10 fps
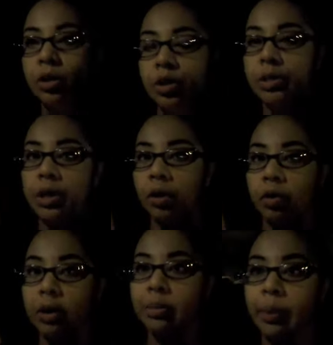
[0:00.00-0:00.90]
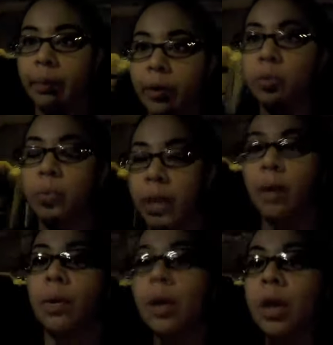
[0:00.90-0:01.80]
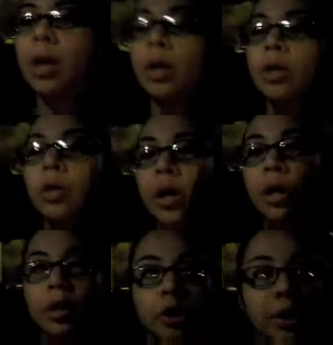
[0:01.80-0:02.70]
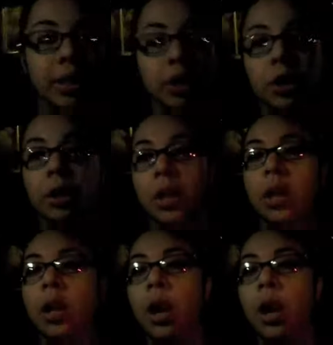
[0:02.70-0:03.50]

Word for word: she's not grasping much without translation.